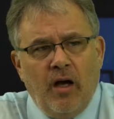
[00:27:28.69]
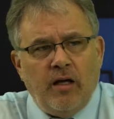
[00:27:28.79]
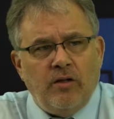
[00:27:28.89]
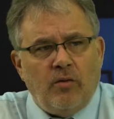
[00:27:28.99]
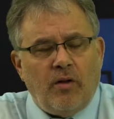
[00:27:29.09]

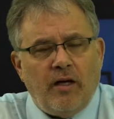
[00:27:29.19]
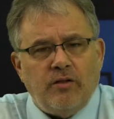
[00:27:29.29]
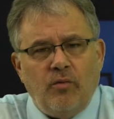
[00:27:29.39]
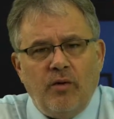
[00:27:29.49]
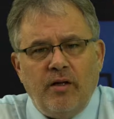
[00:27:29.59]
I don't like
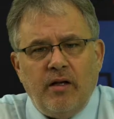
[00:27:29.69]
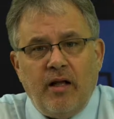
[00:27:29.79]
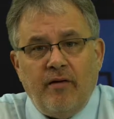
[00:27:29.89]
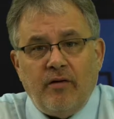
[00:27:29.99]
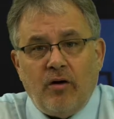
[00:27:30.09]
to win and
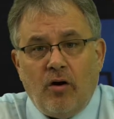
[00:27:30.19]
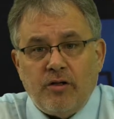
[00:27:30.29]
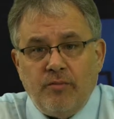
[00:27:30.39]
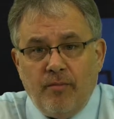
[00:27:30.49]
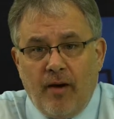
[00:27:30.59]
have it
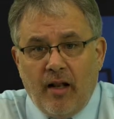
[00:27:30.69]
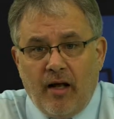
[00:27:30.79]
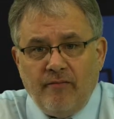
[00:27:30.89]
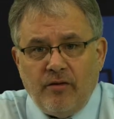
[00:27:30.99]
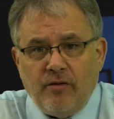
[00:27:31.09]
cost me my
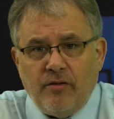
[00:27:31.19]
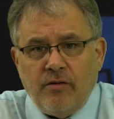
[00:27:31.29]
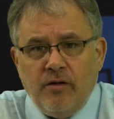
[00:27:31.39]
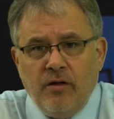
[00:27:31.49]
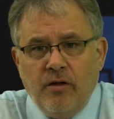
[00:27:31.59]
livelihood.
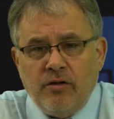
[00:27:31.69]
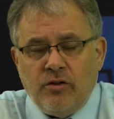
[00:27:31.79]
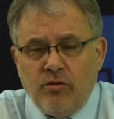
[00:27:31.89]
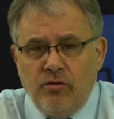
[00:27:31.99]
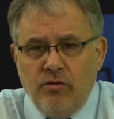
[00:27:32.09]

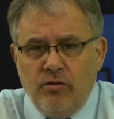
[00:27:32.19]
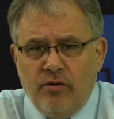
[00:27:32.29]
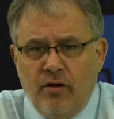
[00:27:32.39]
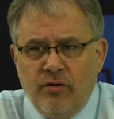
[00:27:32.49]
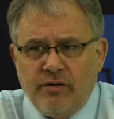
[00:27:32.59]
So
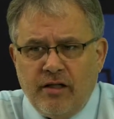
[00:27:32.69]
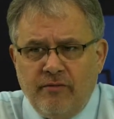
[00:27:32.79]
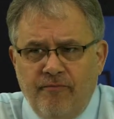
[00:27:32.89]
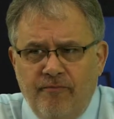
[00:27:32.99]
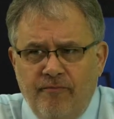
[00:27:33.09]
there is a